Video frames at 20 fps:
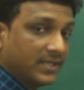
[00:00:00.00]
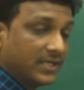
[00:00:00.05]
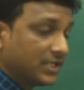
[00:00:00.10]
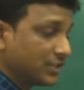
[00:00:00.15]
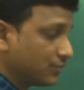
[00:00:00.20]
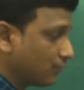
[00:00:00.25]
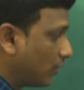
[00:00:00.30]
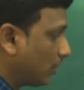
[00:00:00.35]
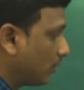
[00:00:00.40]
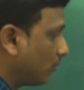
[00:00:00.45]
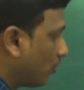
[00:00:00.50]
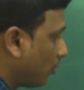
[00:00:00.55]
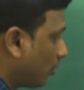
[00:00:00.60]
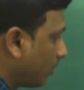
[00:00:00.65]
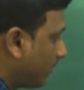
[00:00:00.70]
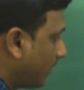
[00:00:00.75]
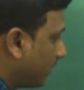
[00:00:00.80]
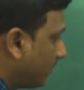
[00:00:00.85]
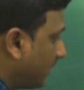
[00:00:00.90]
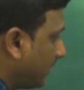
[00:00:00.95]
There is one more
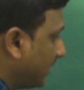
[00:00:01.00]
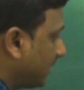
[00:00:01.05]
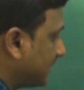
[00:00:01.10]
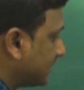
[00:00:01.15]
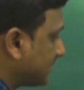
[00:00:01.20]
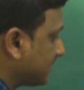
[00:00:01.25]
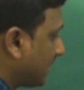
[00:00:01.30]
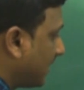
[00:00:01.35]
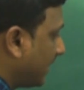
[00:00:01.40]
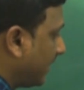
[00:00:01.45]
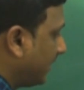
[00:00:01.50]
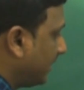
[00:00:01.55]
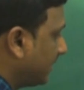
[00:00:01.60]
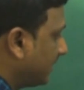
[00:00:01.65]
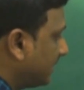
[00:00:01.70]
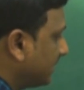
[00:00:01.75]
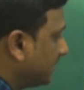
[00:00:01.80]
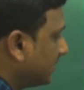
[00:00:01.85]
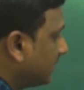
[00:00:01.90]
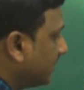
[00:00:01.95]
membrane
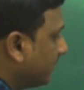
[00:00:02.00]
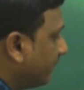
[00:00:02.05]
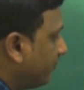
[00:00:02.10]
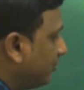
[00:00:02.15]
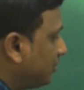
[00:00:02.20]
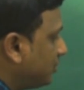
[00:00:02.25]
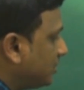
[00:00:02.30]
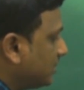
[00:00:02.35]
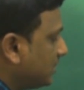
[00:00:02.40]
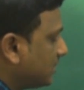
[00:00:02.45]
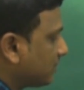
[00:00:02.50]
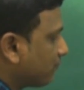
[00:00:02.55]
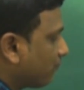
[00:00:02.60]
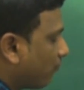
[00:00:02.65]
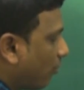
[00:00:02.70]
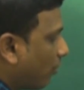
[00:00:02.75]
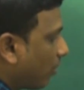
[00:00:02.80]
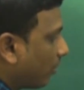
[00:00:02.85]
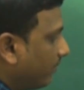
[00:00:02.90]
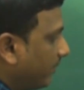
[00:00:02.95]
inside, which is
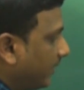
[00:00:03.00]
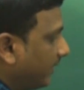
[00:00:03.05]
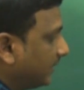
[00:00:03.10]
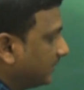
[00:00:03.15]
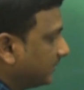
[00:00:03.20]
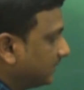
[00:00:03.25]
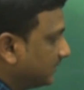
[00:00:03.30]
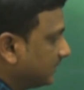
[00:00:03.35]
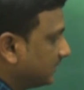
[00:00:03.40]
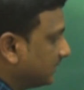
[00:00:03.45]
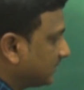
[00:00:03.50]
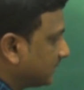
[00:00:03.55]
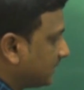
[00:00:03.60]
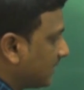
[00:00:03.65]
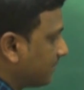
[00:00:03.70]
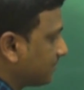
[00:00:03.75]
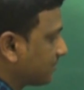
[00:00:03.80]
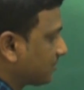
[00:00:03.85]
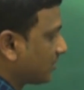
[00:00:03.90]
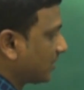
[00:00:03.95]
forming
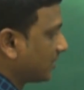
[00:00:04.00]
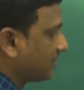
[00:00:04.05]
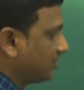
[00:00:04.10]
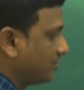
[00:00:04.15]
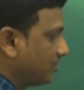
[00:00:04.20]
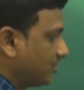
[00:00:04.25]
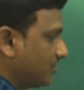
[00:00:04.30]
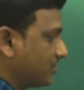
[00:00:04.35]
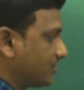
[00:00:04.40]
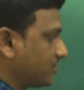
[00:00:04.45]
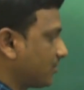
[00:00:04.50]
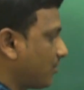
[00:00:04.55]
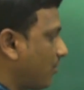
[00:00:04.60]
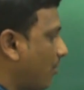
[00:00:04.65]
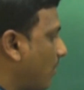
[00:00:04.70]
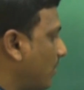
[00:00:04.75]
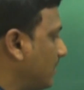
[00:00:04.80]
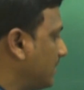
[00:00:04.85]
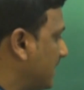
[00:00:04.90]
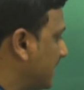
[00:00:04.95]
some structures
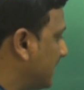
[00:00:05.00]
called